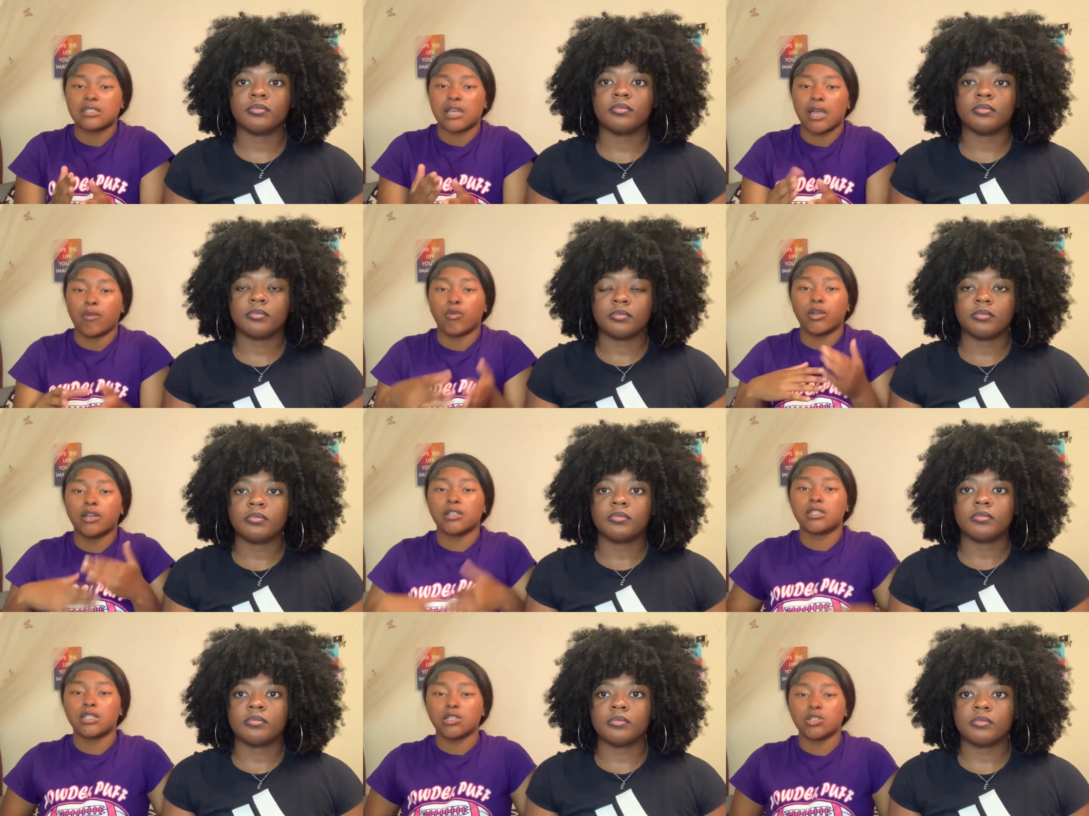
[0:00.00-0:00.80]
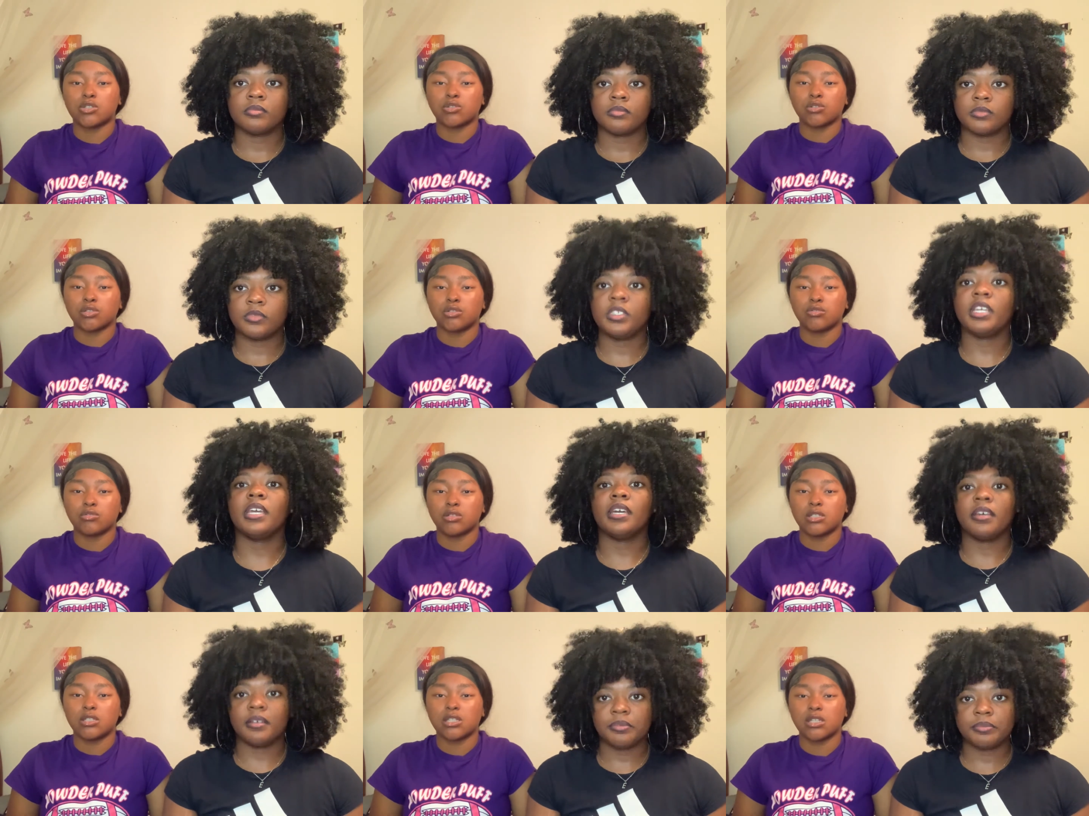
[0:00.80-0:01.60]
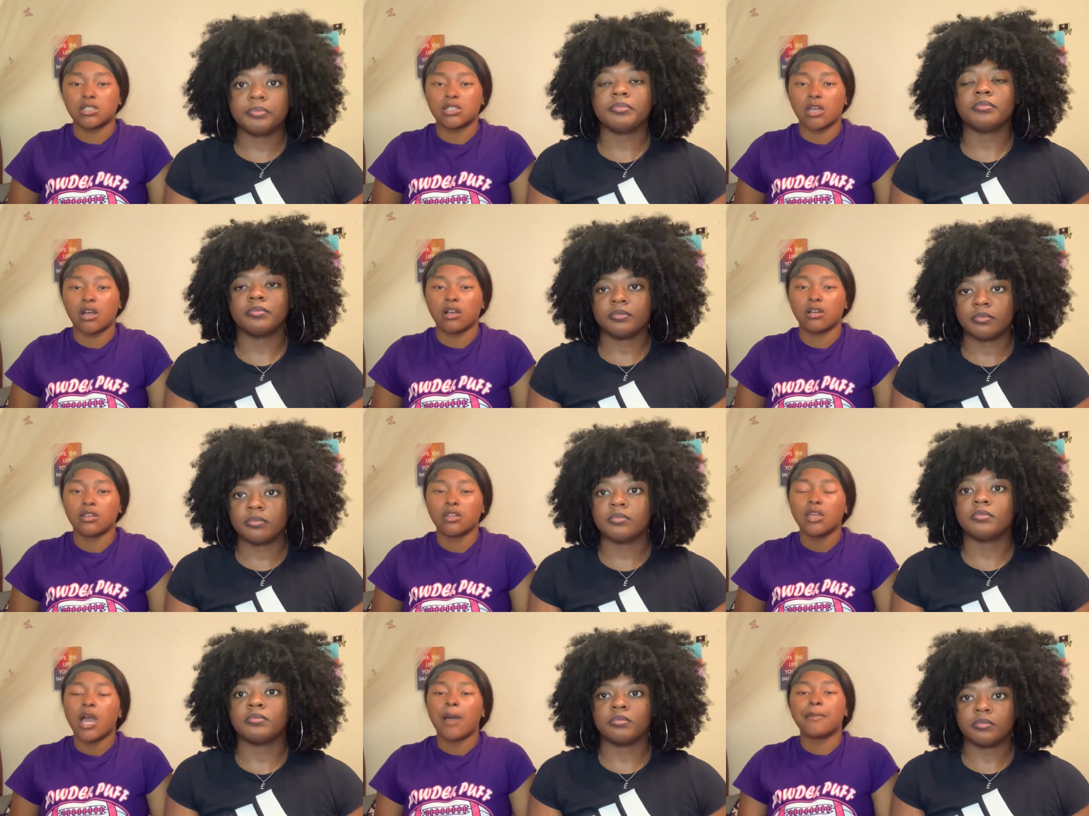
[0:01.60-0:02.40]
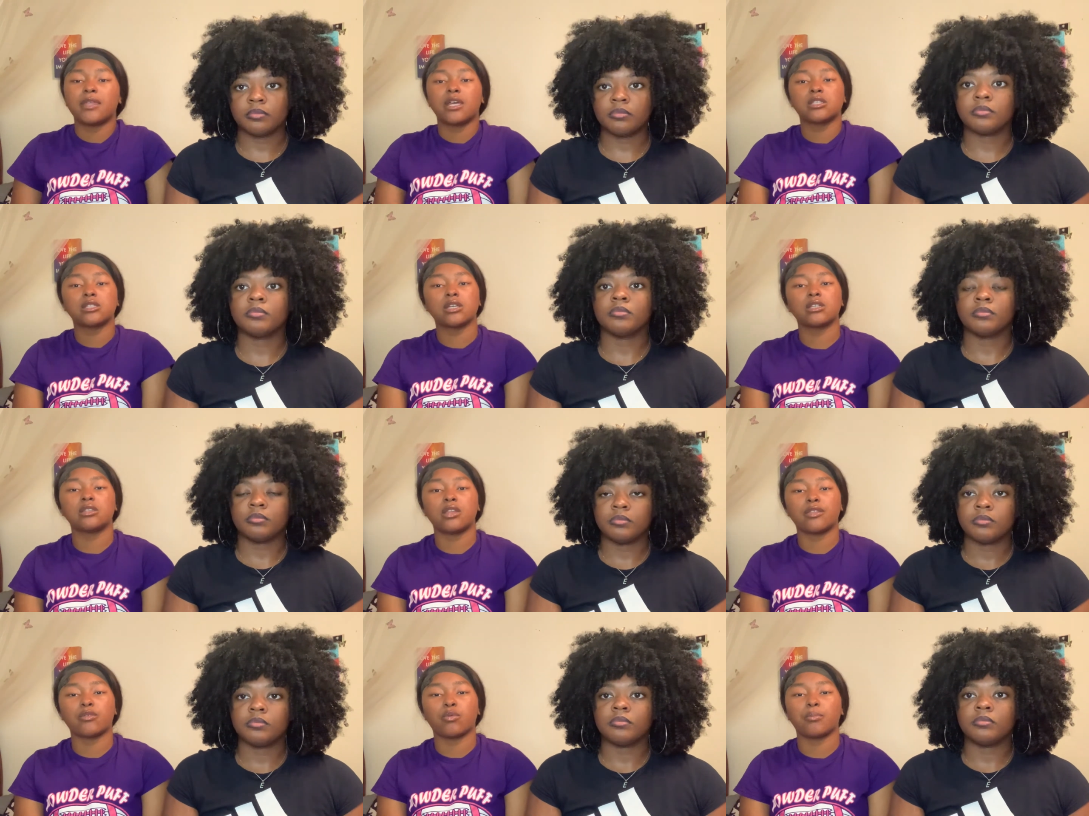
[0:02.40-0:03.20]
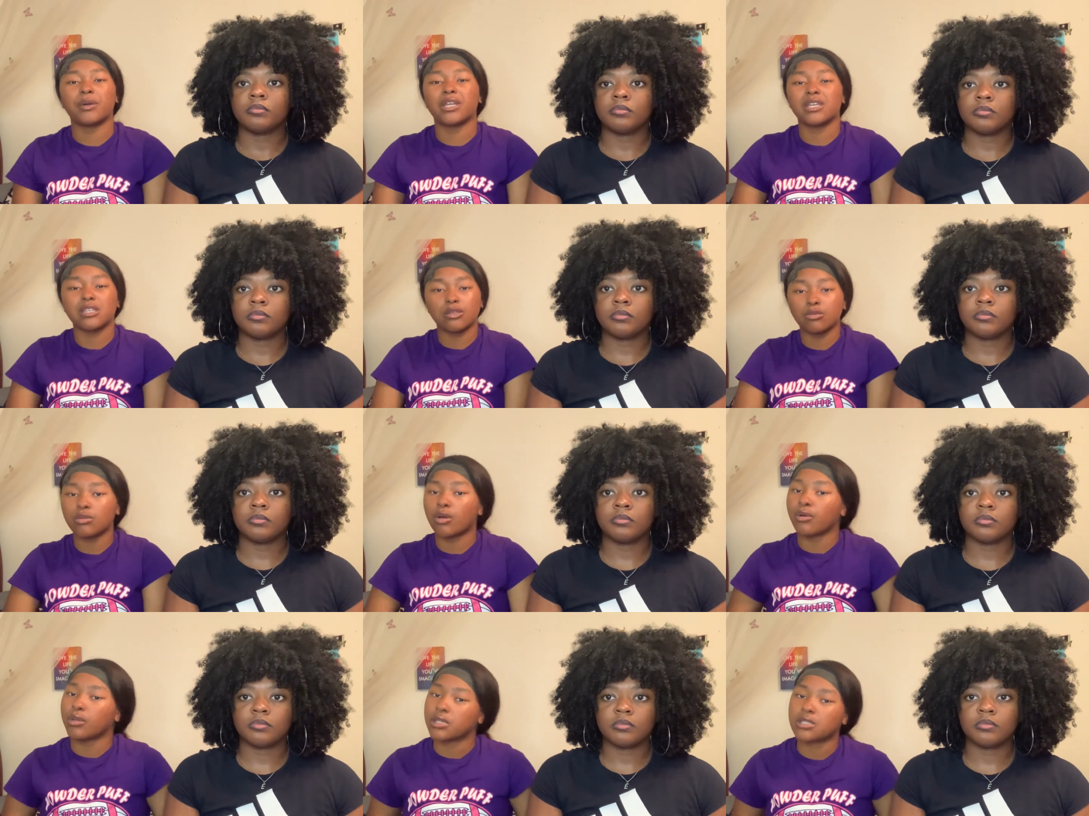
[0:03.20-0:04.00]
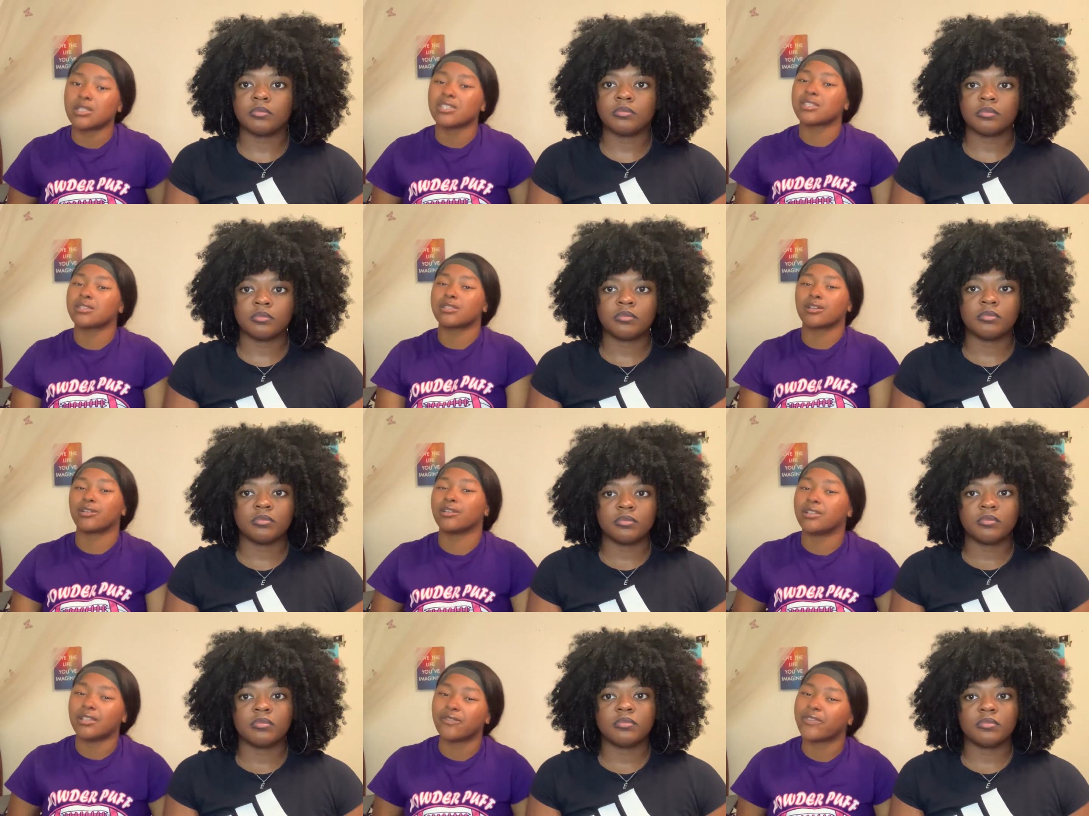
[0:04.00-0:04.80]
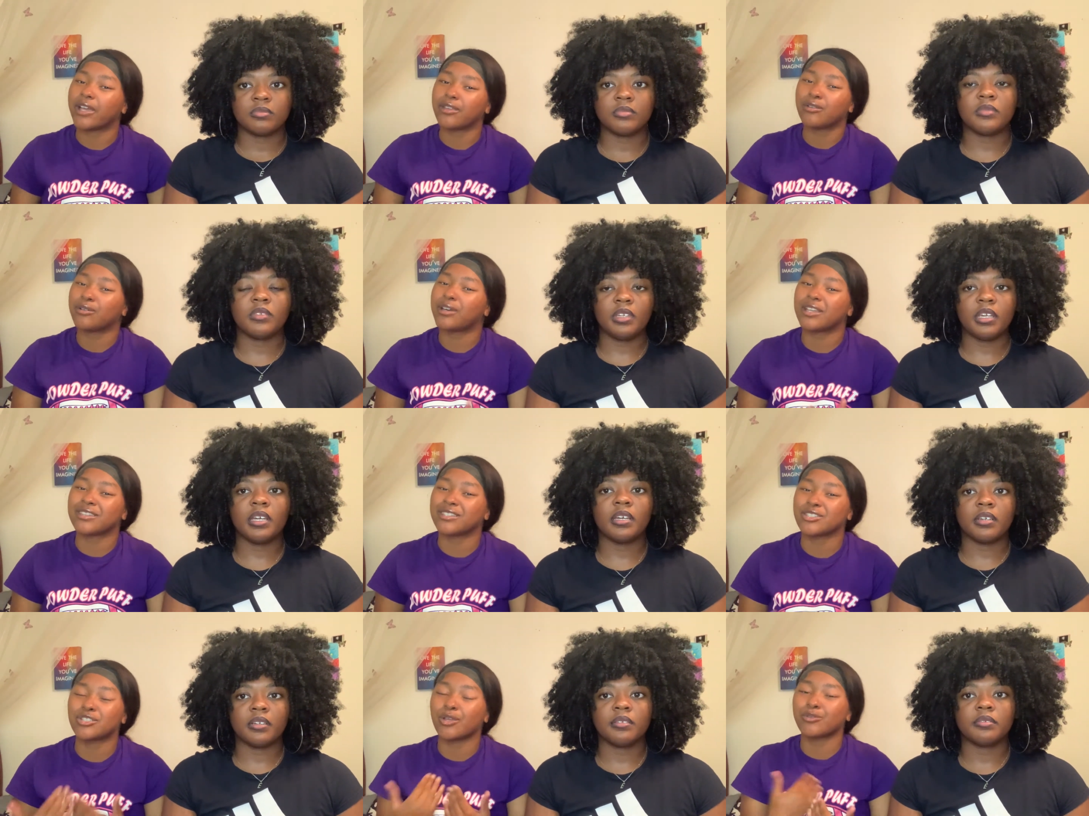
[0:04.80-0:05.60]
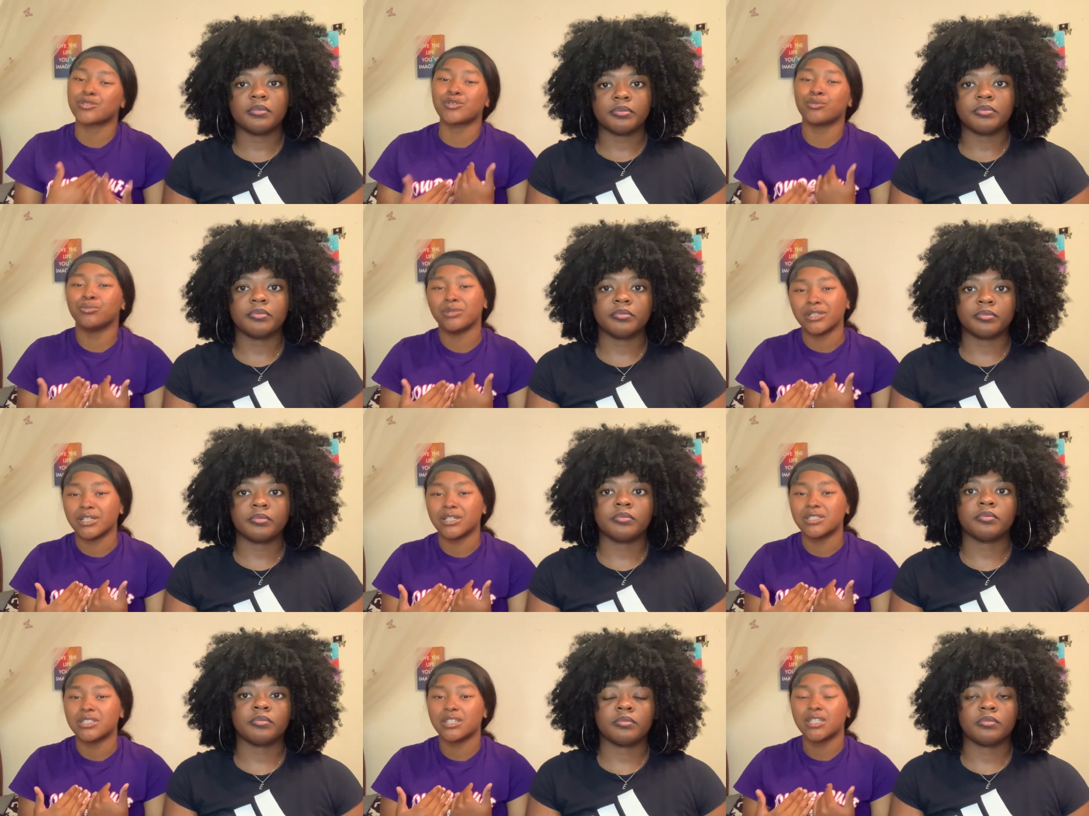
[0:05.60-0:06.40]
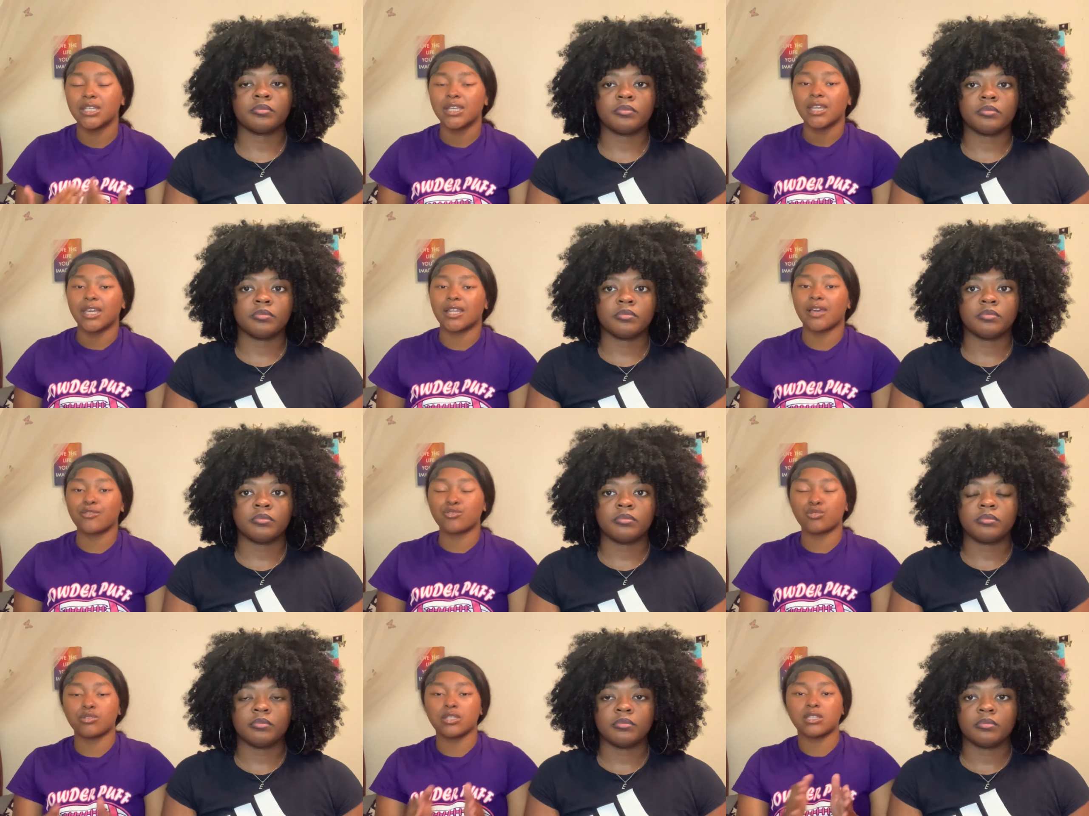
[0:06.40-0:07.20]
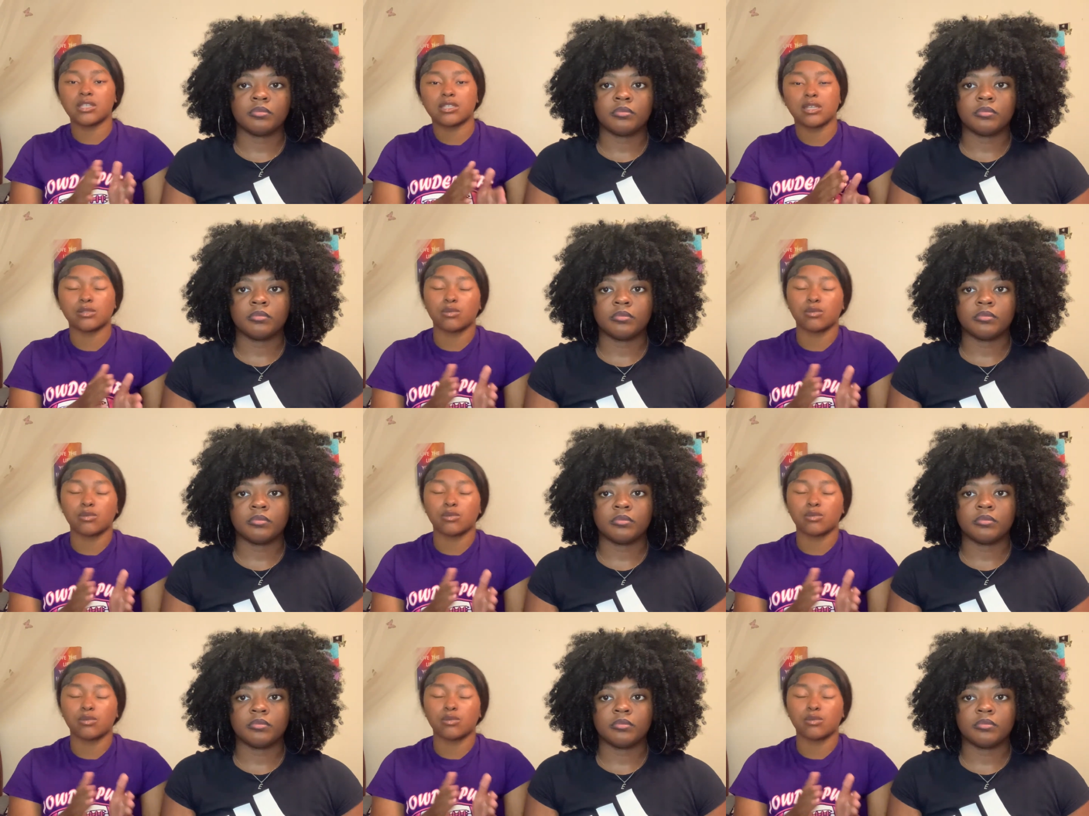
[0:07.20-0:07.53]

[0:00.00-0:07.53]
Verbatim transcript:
Speaker 1: like wearing teen shorts doing yeah. TikTok. I mean there's nothing, nothing but it, you know it's it's a certain length. Like you don't have yeah. to show too much. And I used to do these TikToks